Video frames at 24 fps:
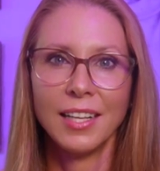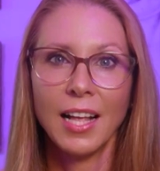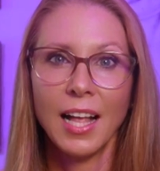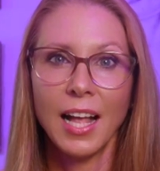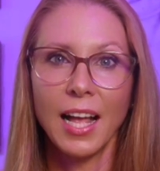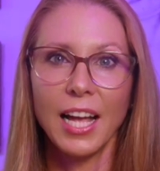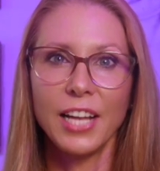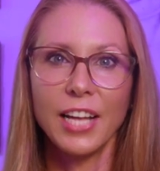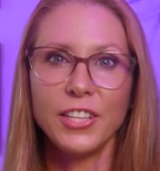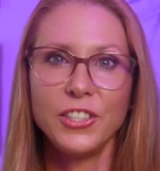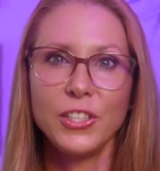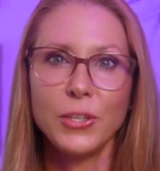
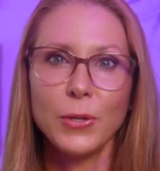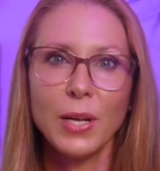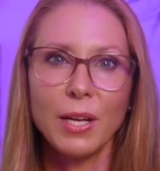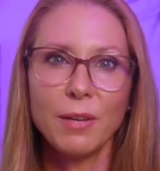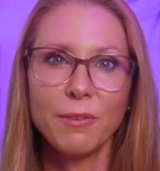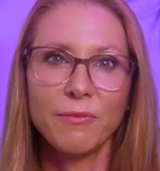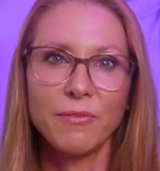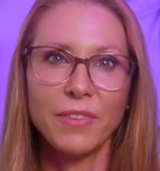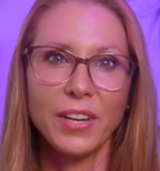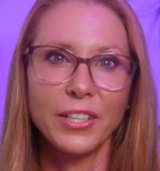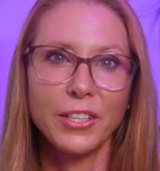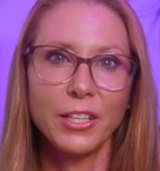I do
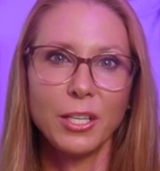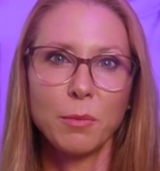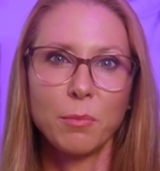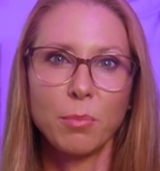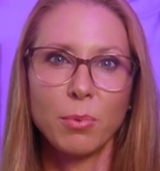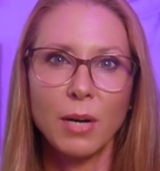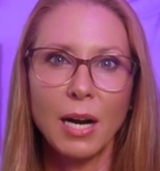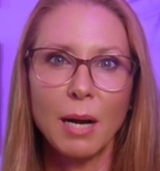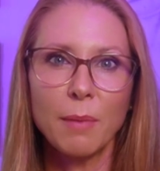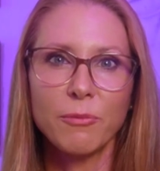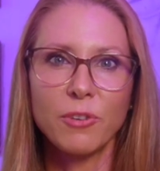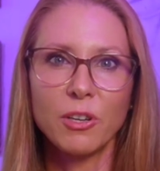have funded
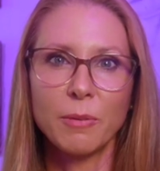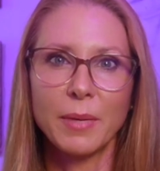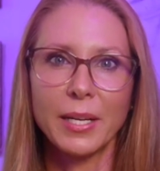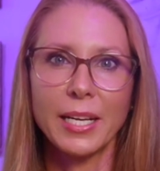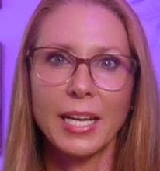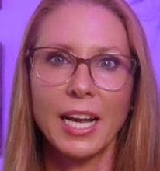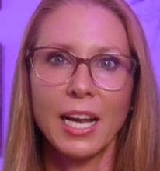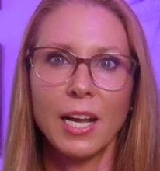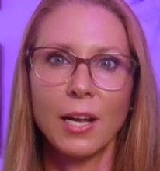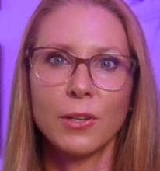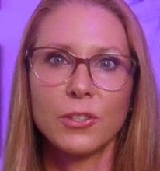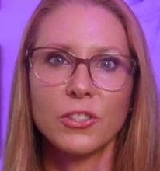prop firm
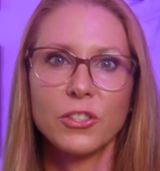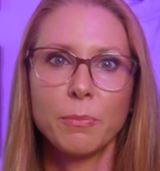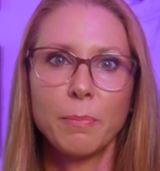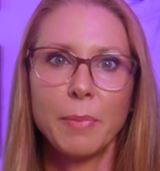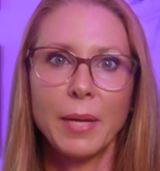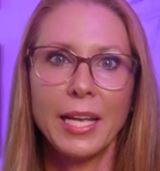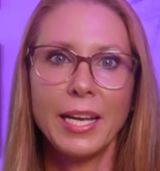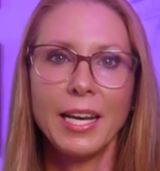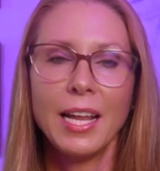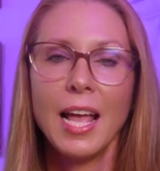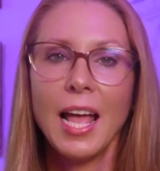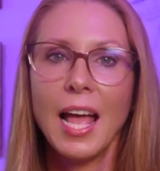accounts,
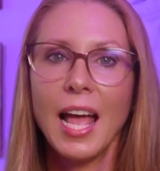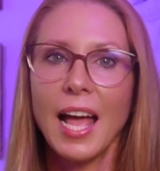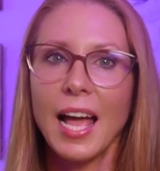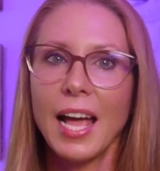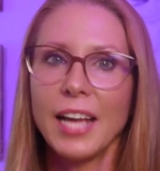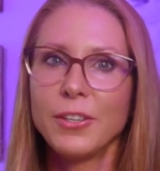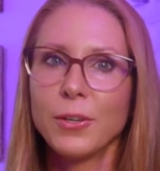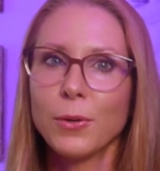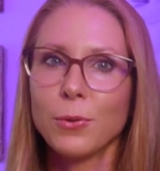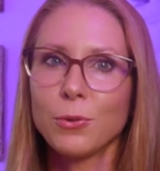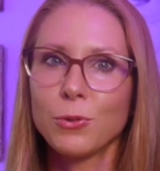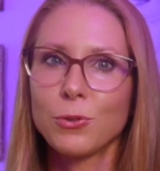but
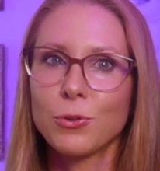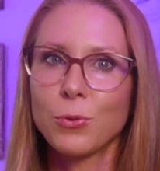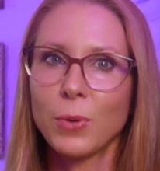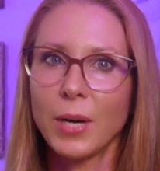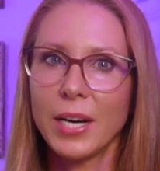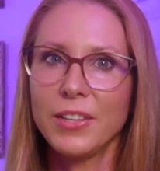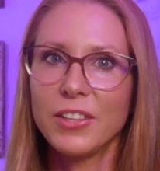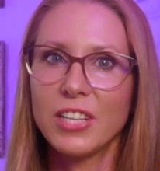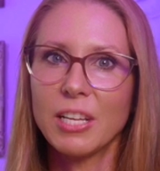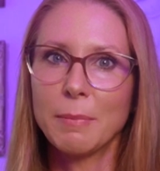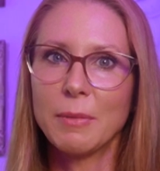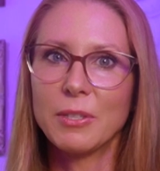I don't
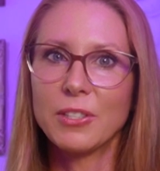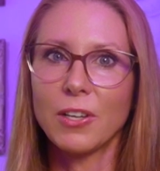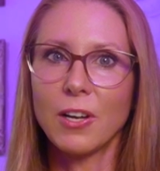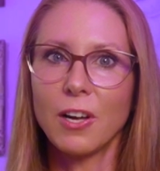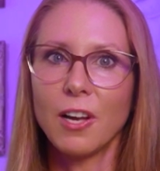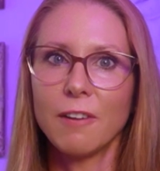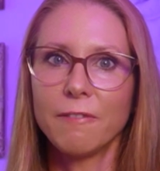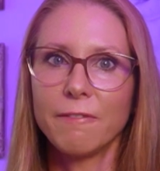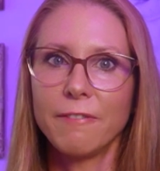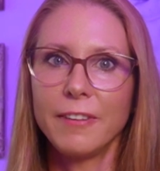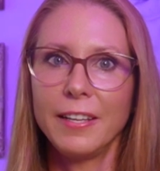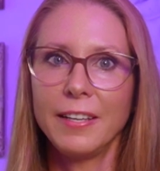trade them as
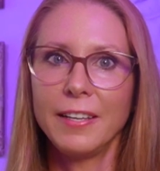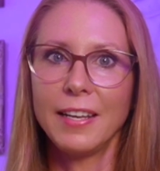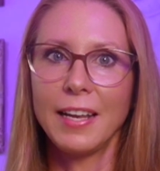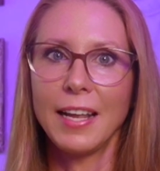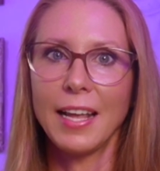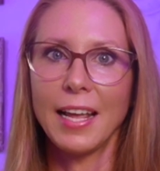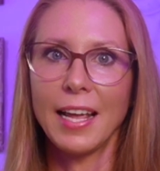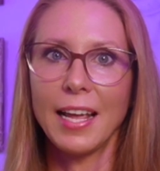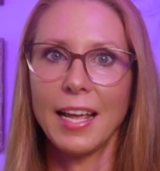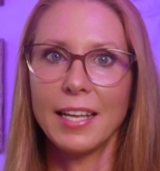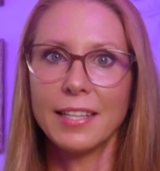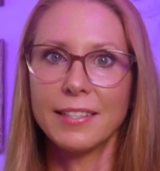often
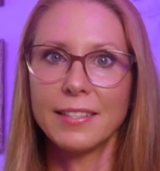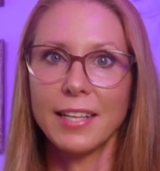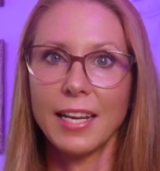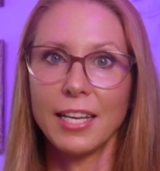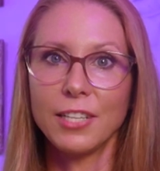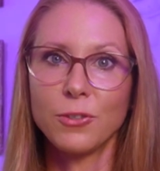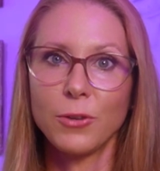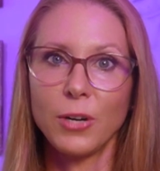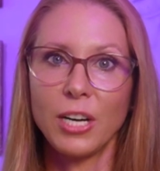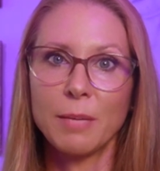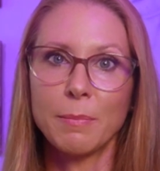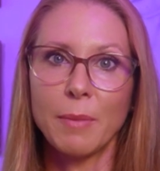as I
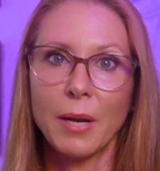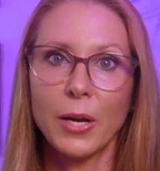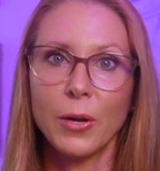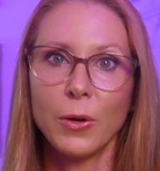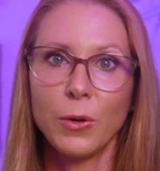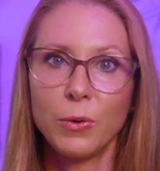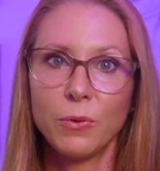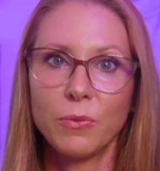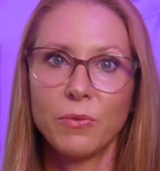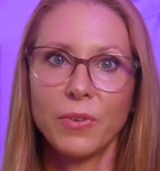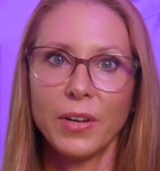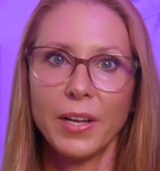trade my
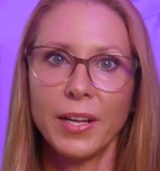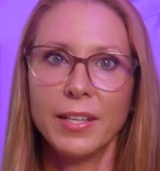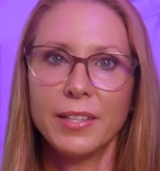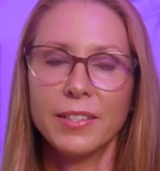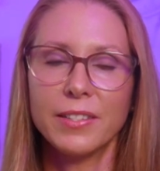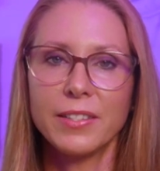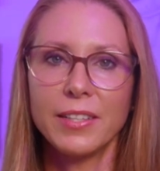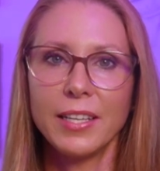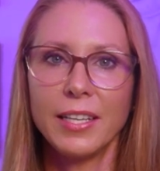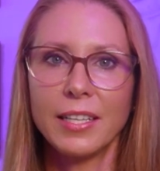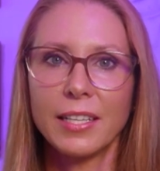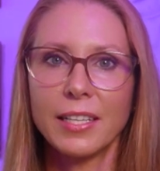own
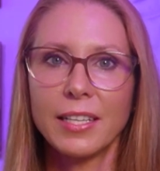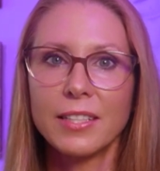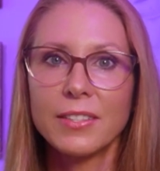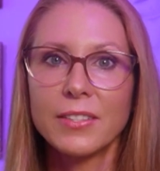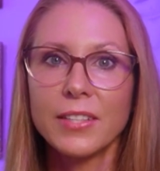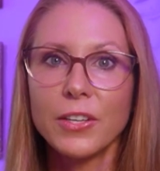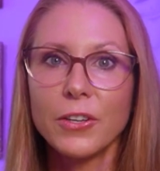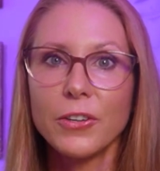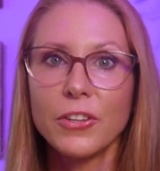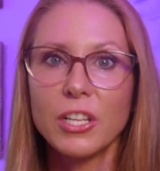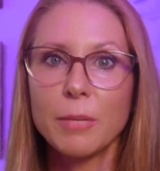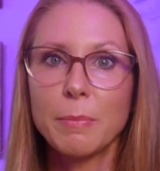funds and
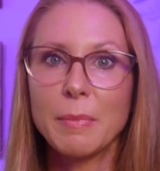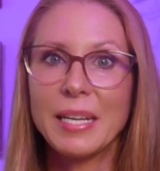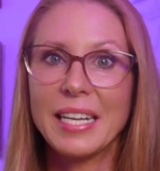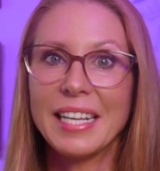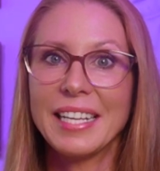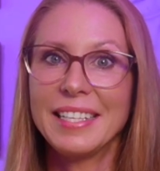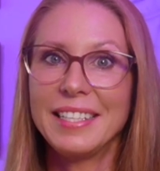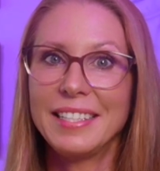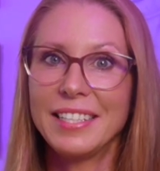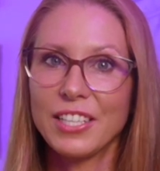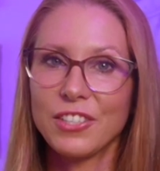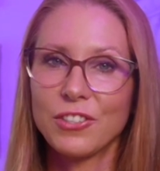consider them an
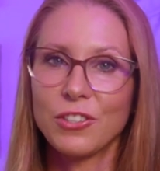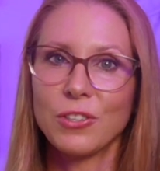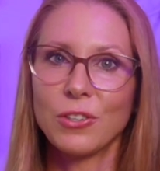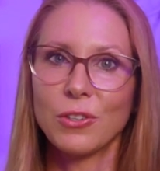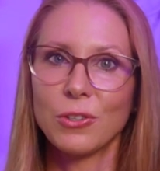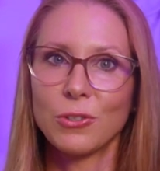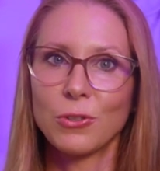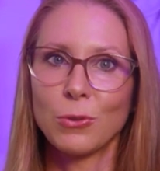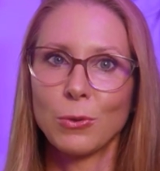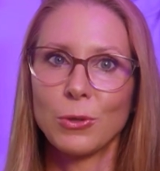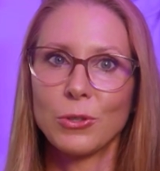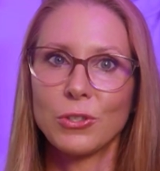
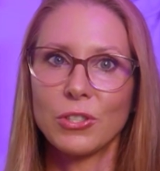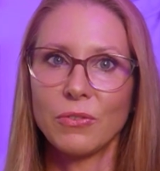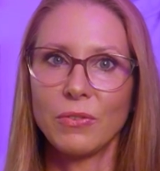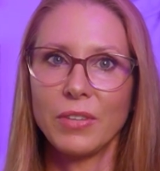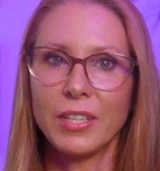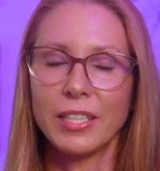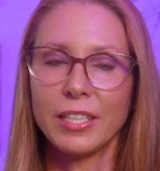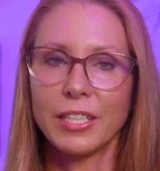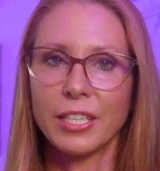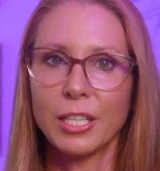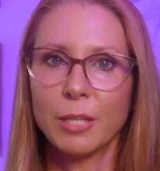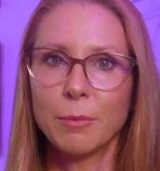additional source of
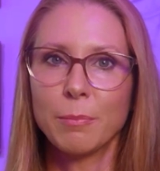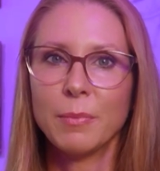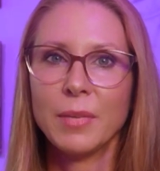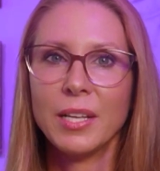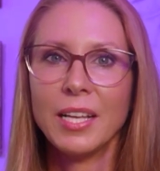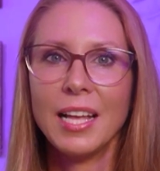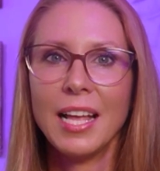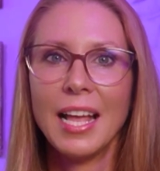income.